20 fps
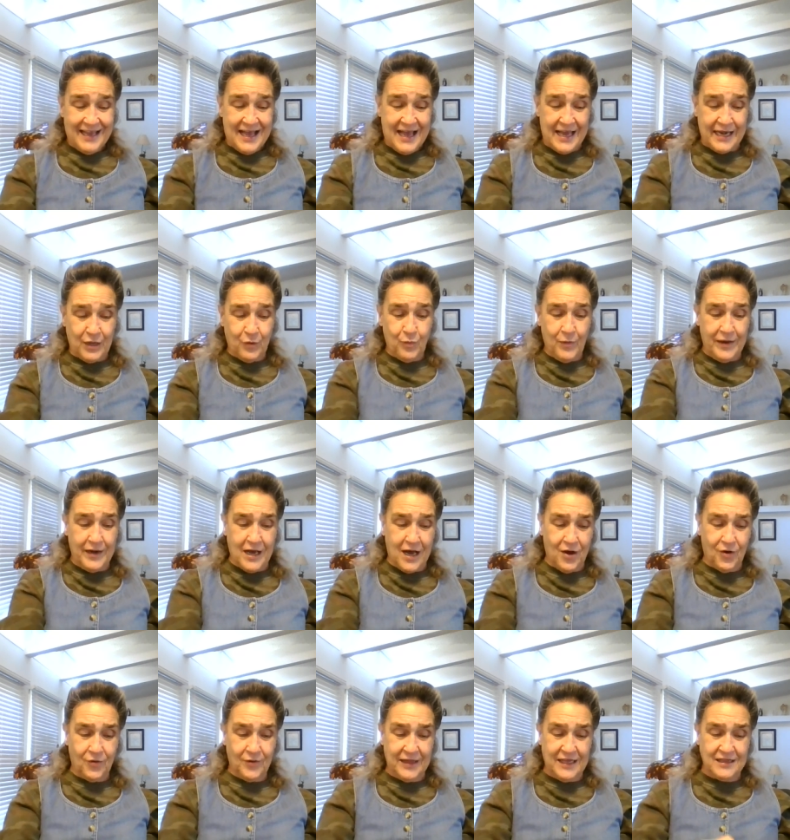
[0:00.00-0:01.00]
And he went
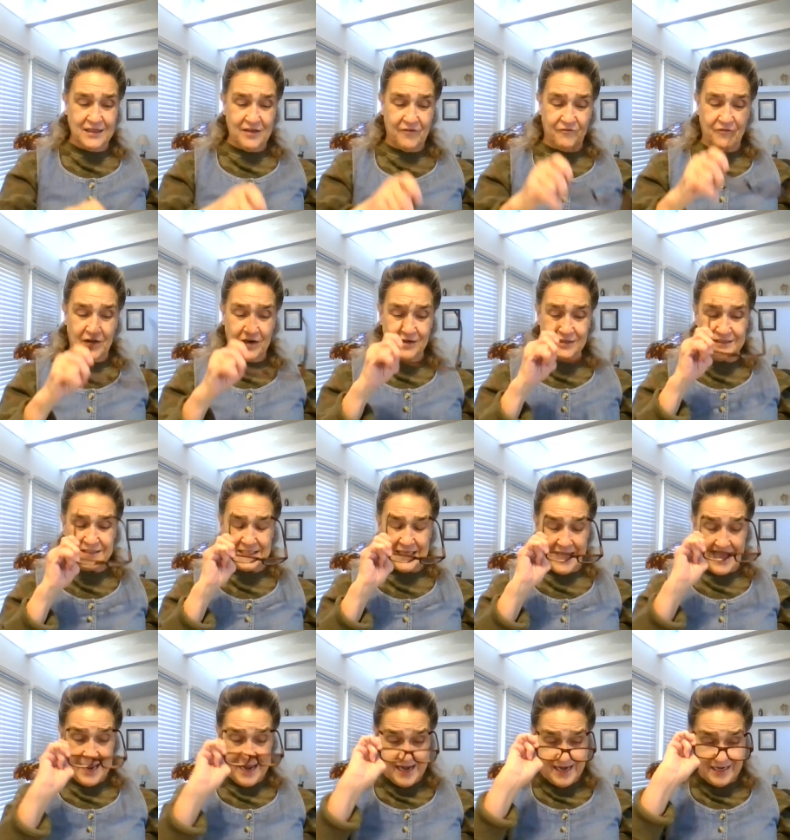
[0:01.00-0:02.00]
on into verse
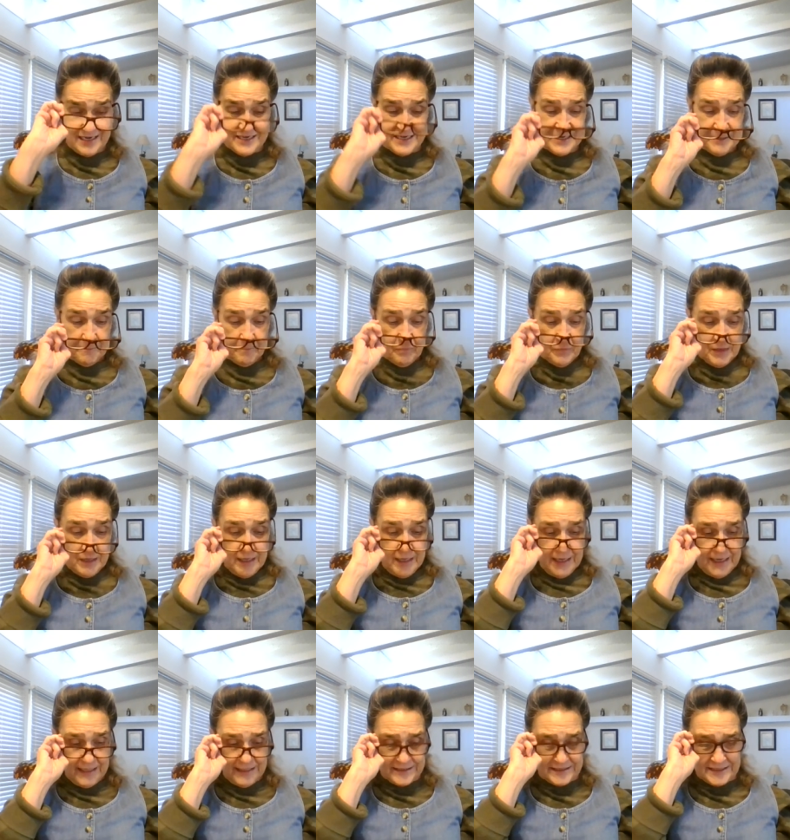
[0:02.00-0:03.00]
8.
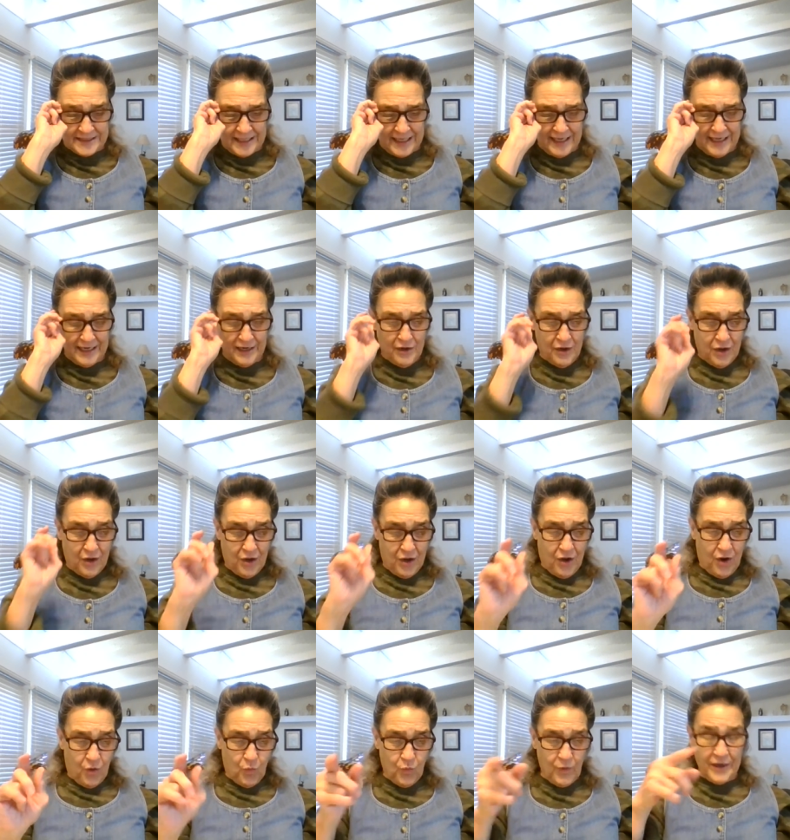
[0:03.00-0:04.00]
He said,
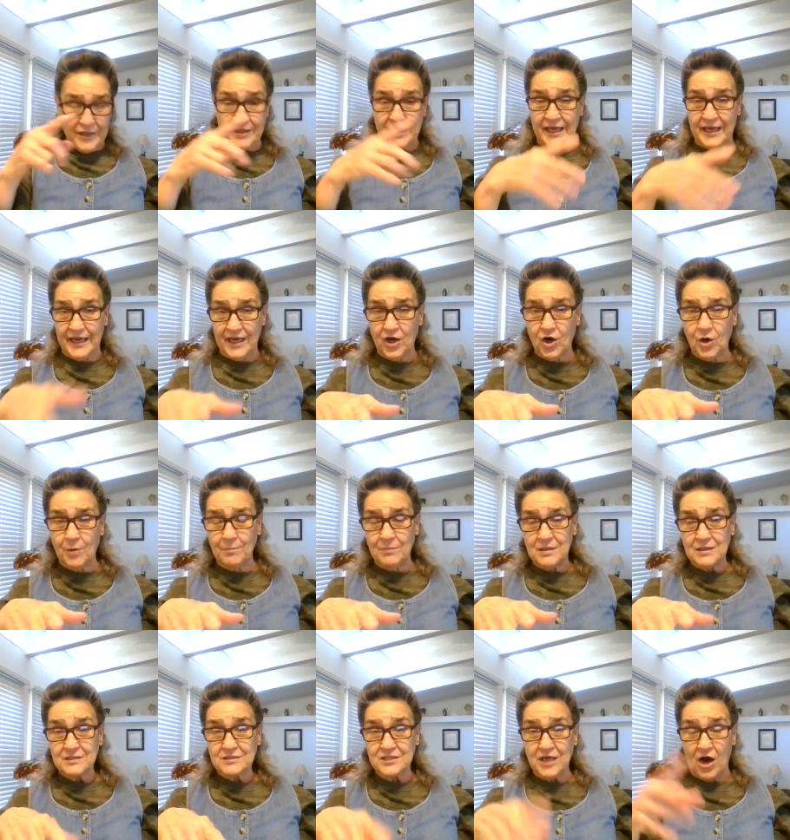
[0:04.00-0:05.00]
With him,
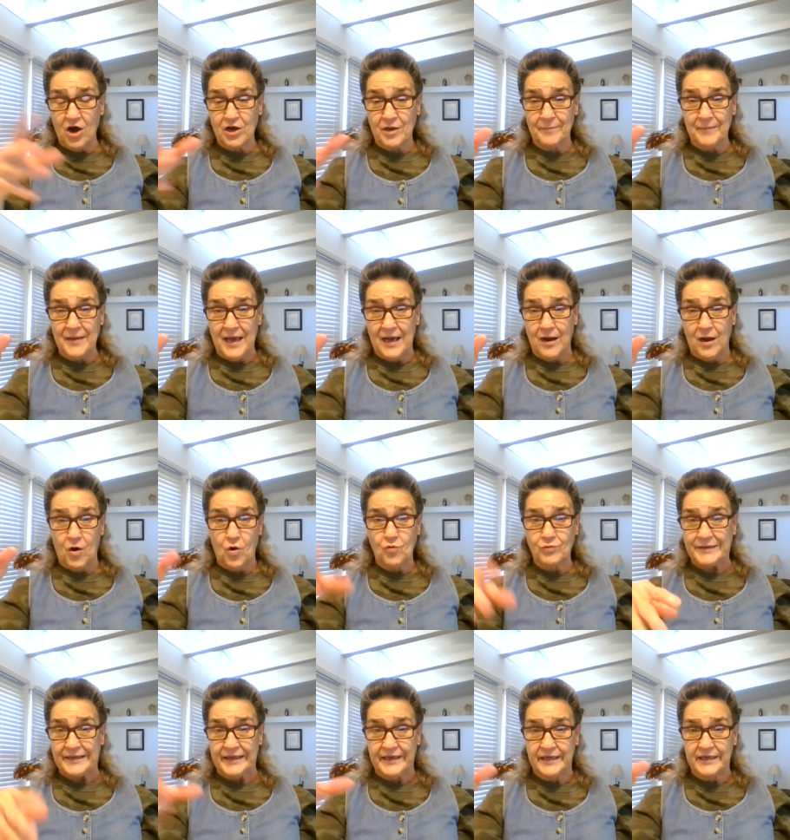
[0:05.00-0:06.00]
talking about
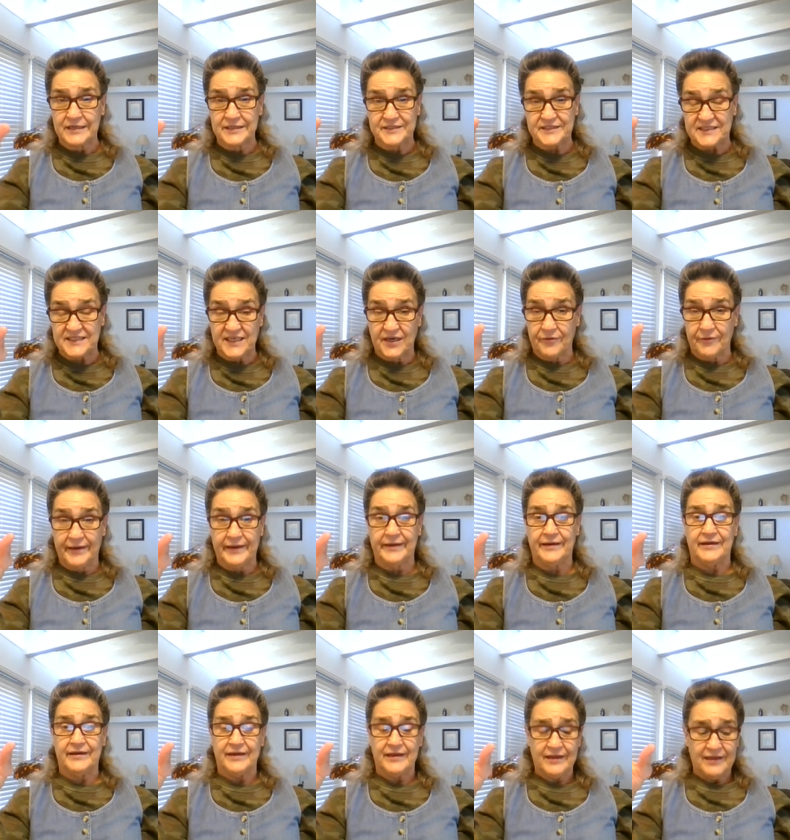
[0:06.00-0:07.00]
O king of Syria,
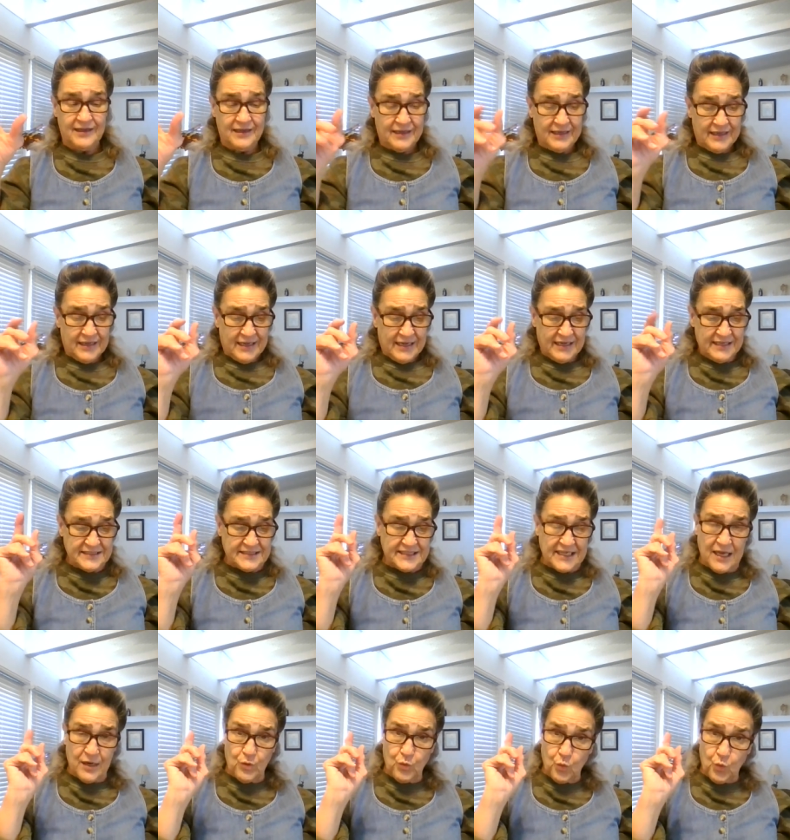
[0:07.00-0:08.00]
he
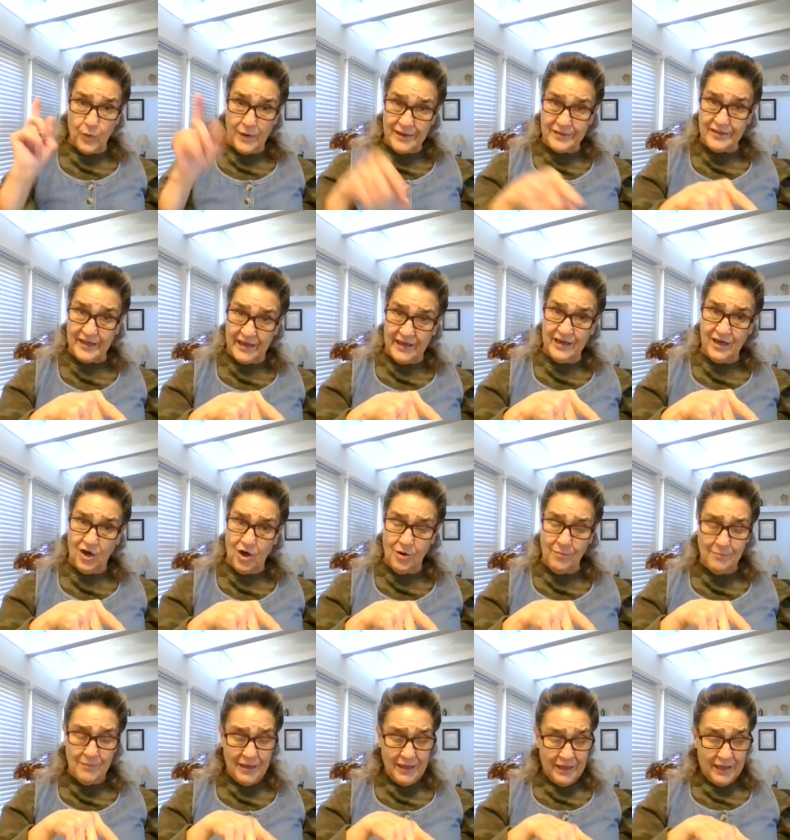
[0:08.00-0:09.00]
said, With him
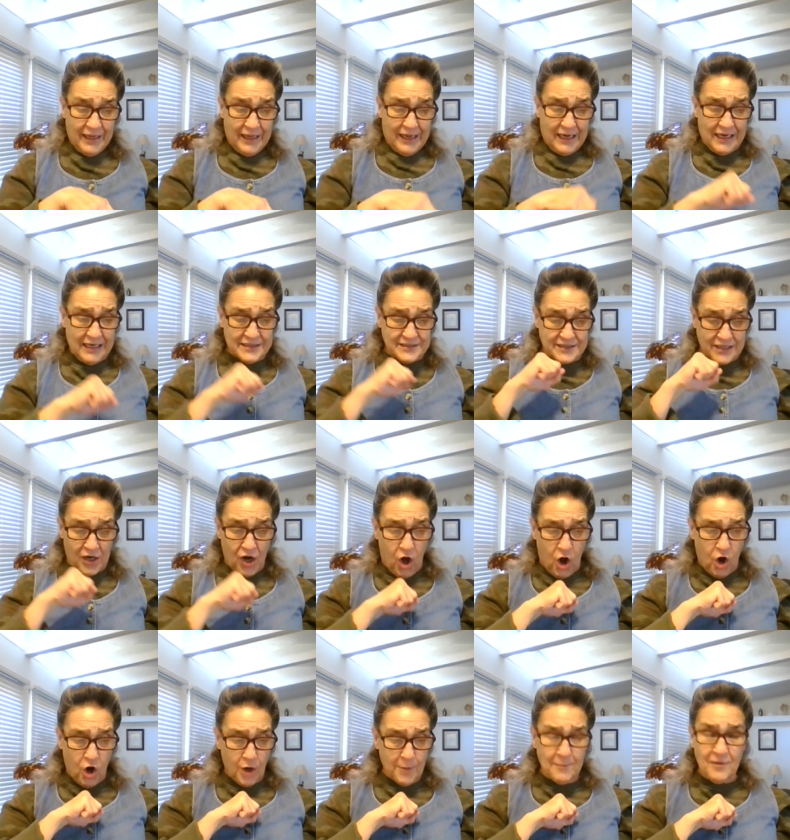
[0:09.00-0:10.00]
is an
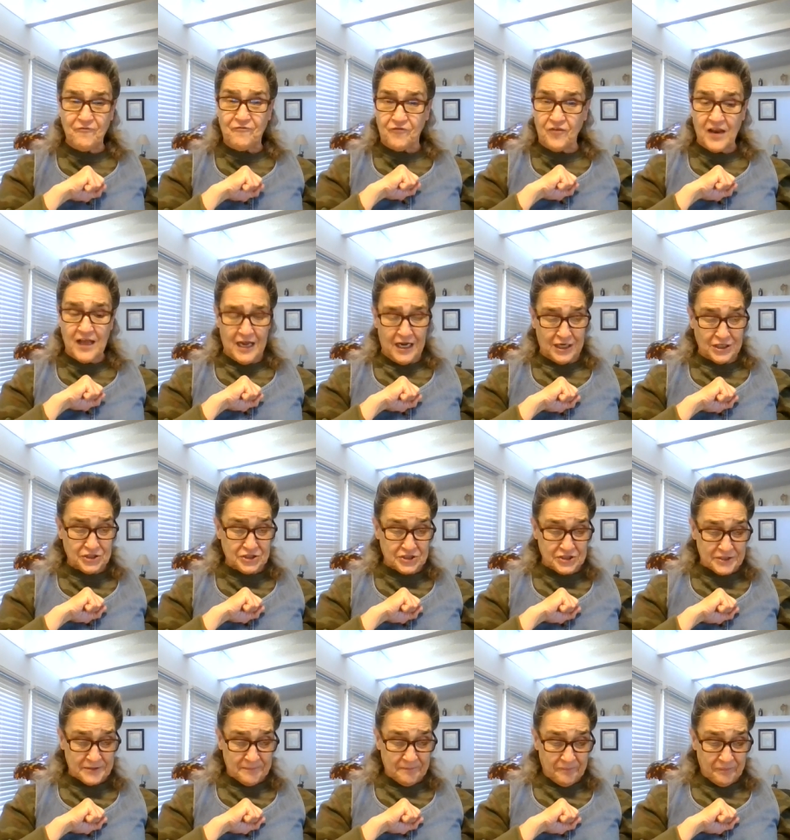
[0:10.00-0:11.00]
arm of
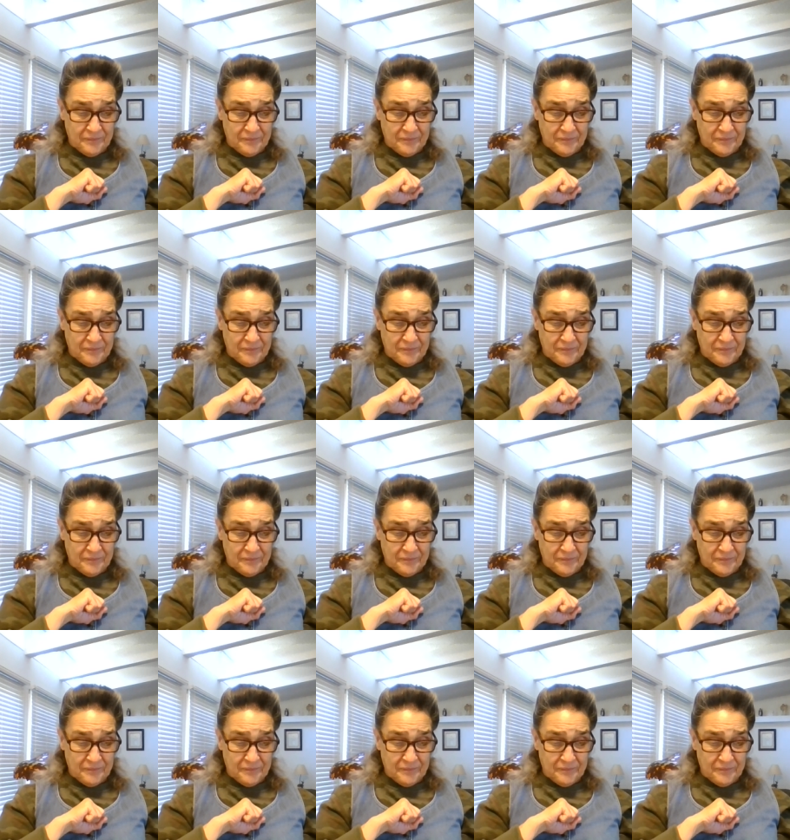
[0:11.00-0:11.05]
flesh,